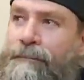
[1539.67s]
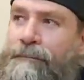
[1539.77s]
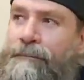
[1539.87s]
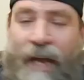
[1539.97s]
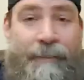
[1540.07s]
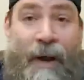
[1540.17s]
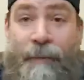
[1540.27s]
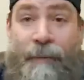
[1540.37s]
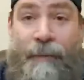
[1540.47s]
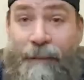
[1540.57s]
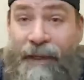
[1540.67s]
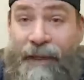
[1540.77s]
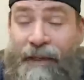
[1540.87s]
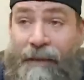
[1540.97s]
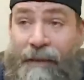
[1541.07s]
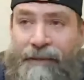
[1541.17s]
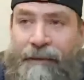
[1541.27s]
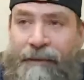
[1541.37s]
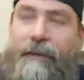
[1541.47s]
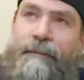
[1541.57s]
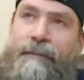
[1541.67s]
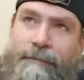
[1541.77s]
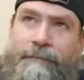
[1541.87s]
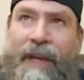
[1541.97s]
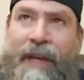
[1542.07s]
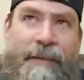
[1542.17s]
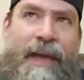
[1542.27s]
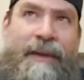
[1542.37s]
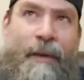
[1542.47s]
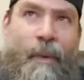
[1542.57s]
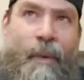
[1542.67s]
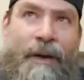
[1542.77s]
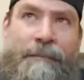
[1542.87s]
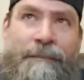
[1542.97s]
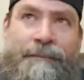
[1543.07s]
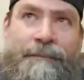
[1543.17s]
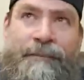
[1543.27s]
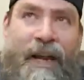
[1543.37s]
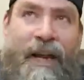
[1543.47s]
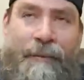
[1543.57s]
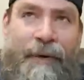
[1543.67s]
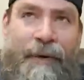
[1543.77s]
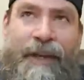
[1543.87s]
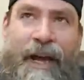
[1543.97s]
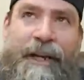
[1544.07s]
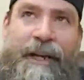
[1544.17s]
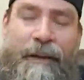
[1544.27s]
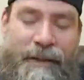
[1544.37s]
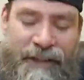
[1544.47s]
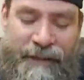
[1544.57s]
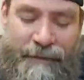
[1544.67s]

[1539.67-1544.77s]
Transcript: I'm I'm really not picking up much. Maybe maybe a one. I'm really not picking up much heat.